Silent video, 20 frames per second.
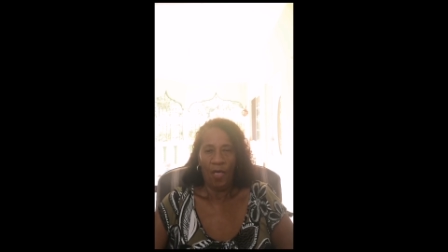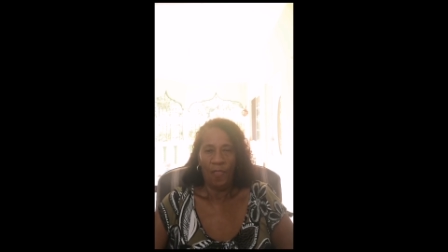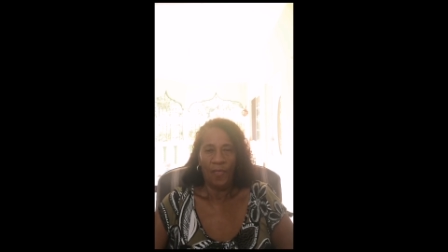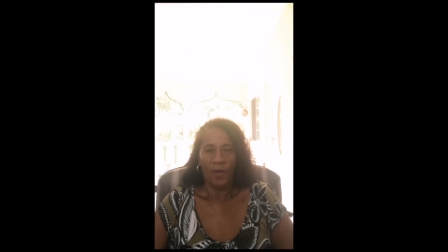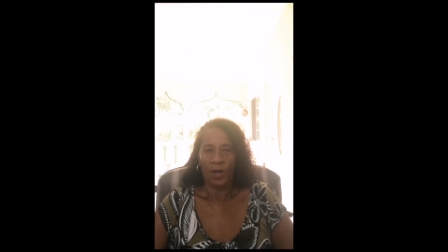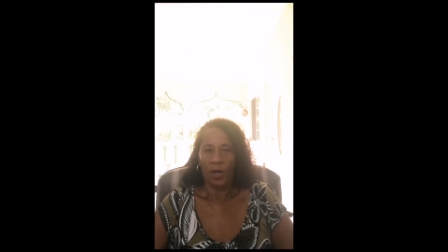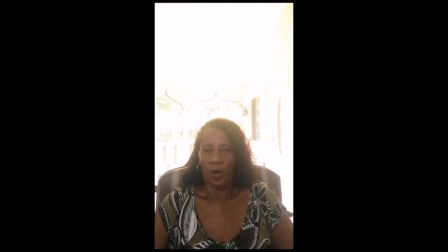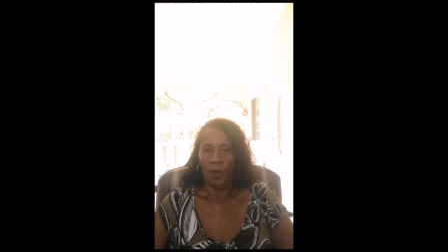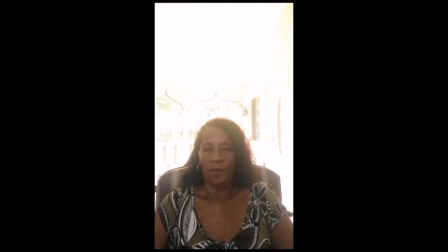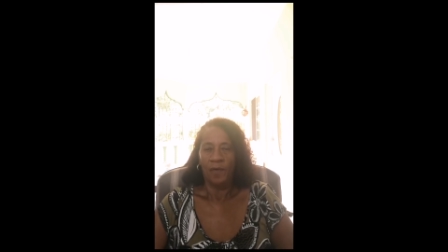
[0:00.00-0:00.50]

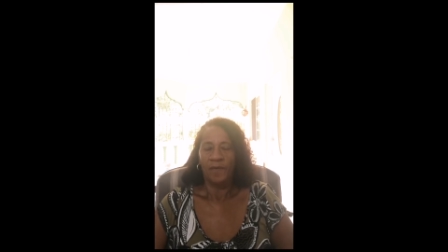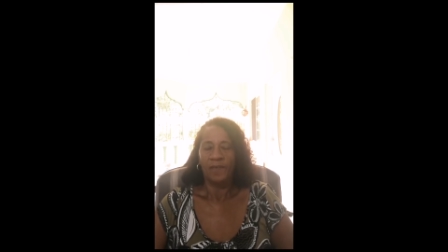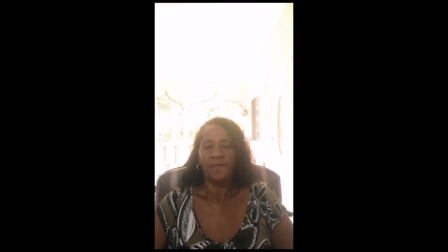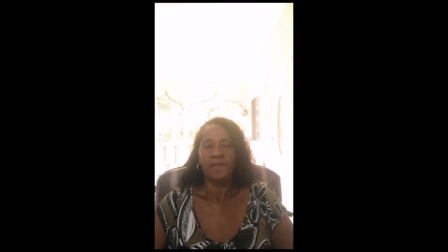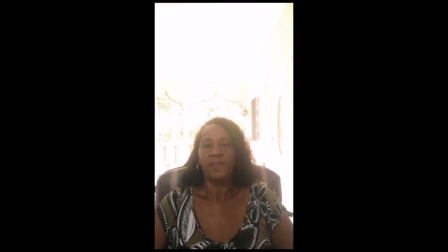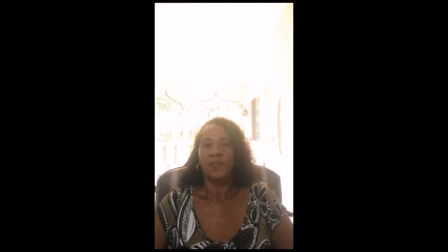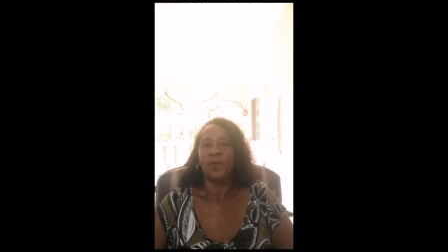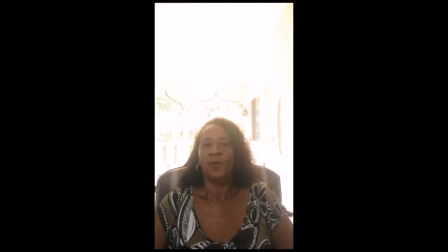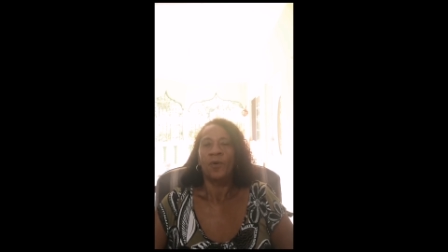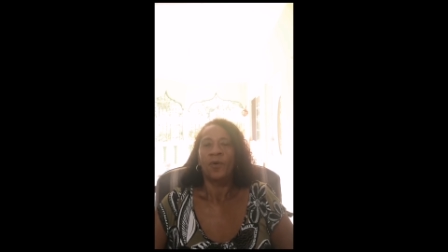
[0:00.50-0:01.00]
the current
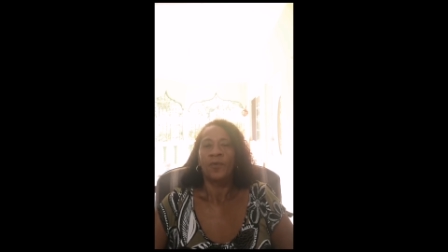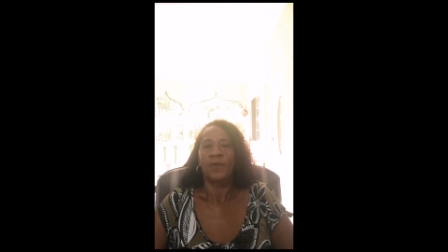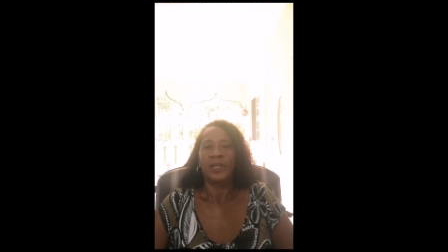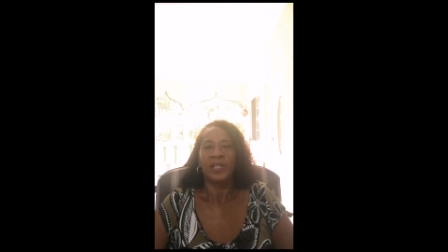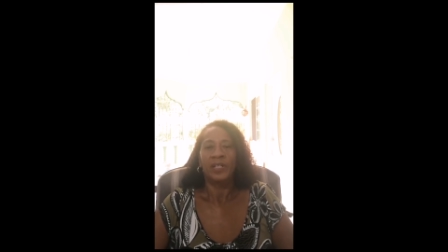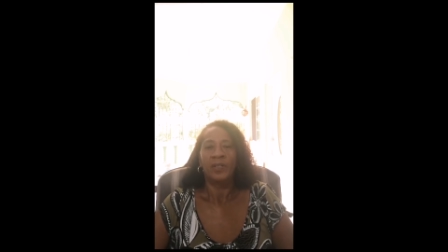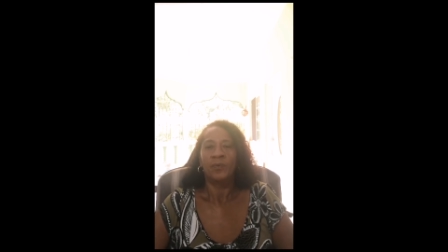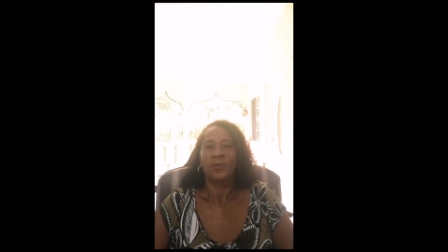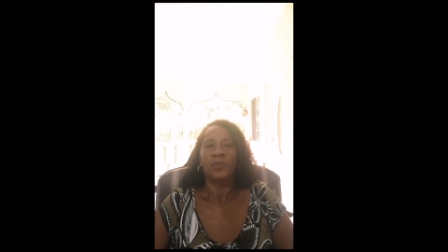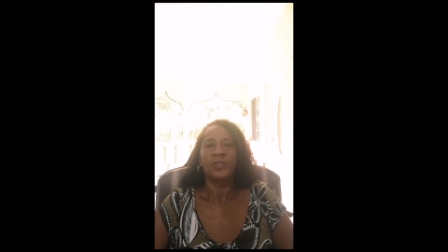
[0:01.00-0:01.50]

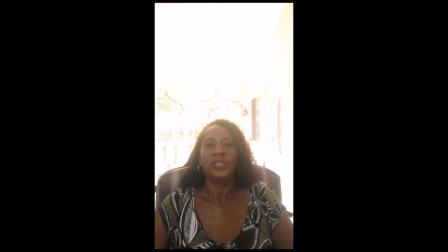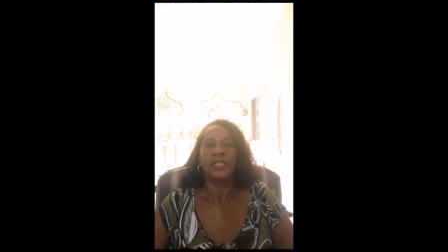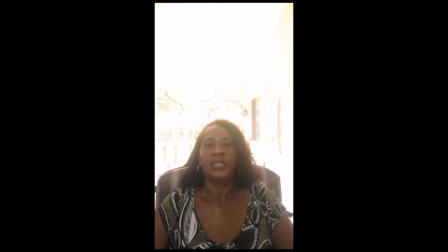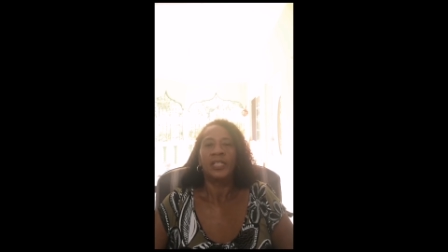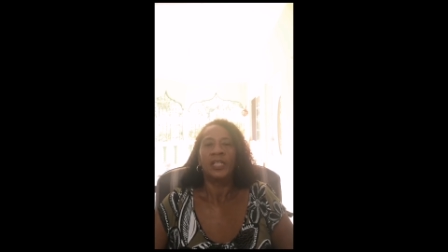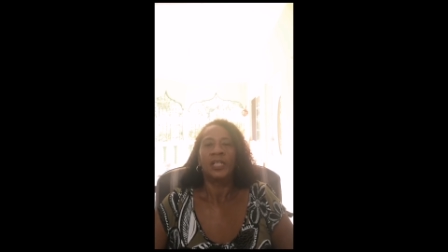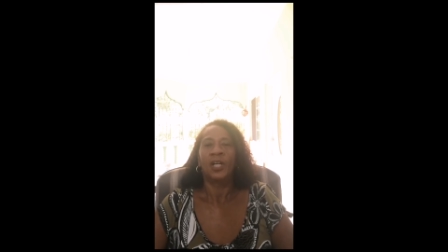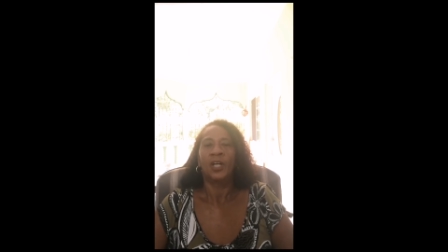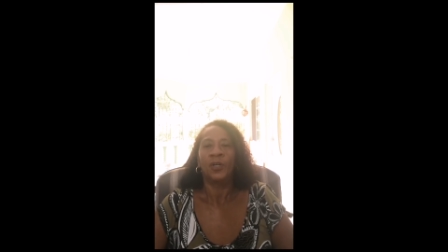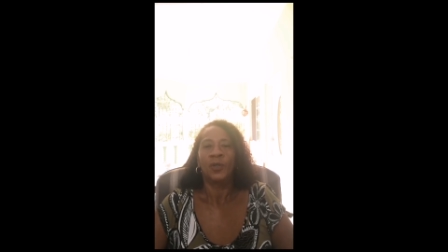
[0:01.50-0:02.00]
flooring
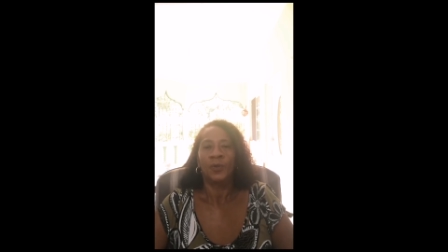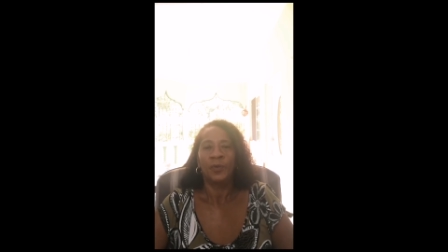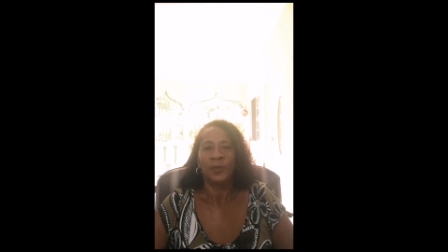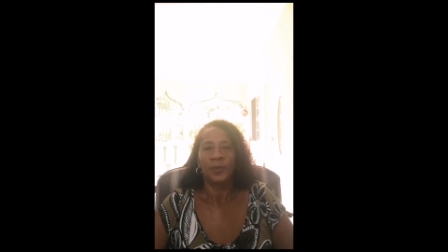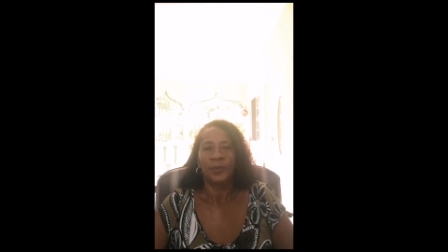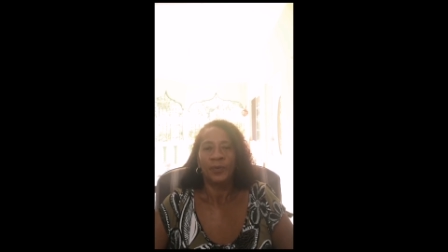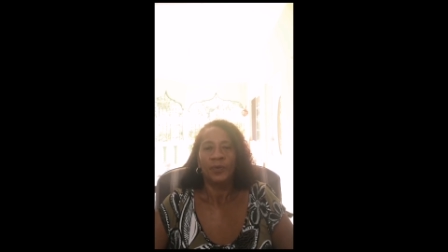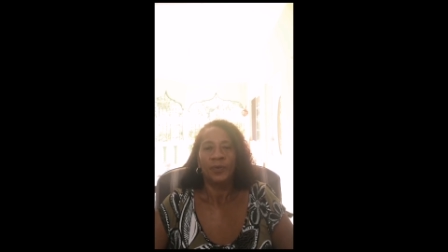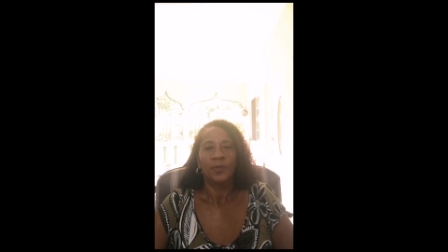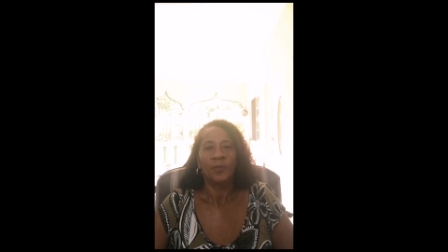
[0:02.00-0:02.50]
wouldn't
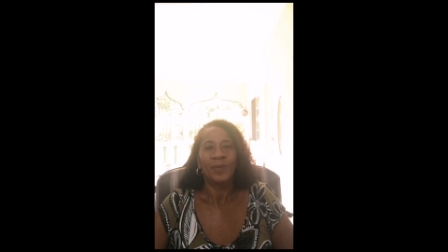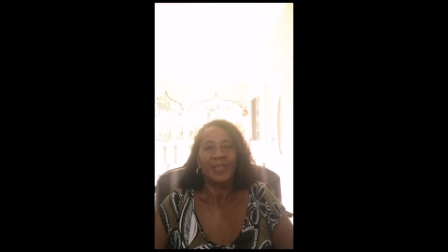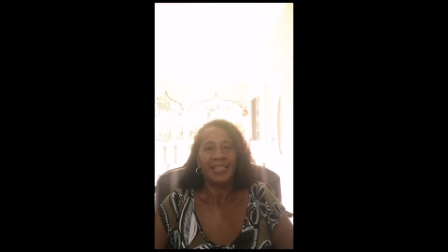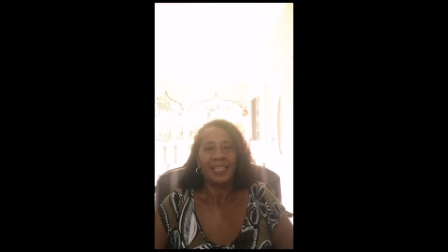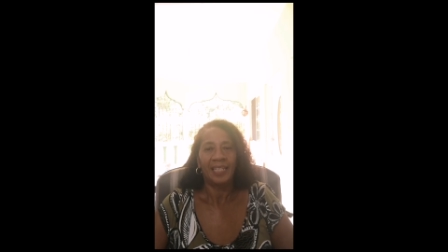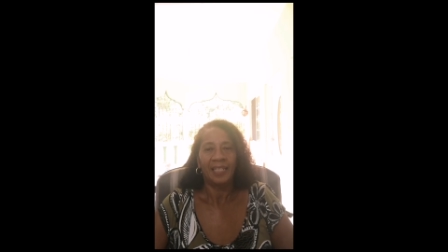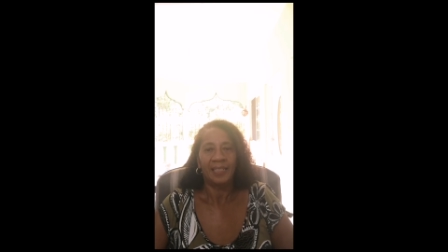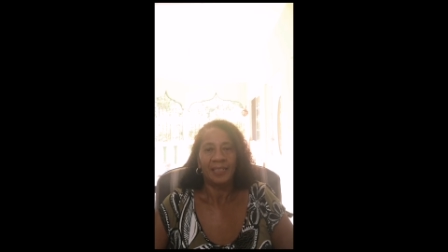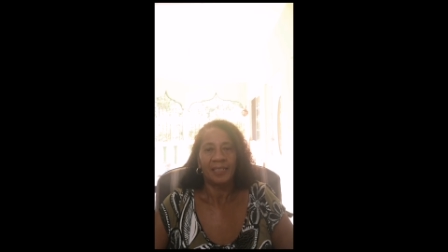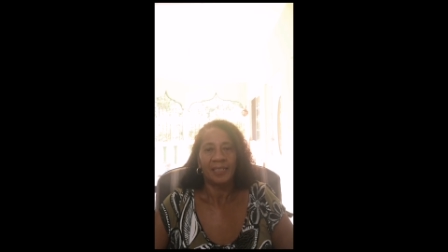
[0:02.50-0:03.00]
go with
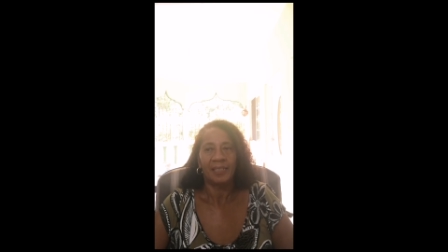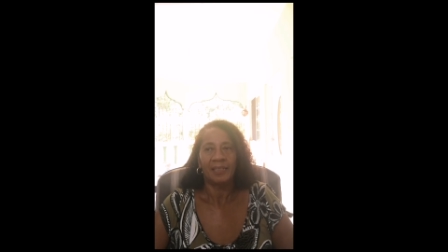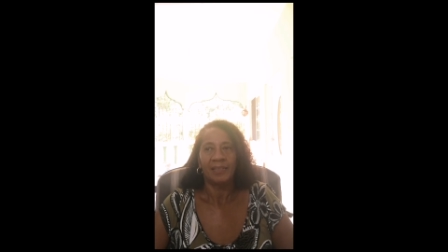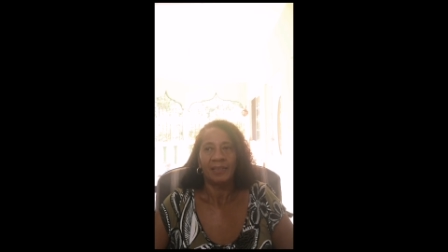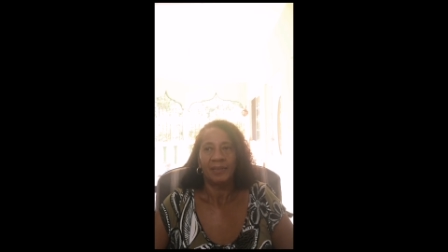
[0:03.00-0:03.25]
it.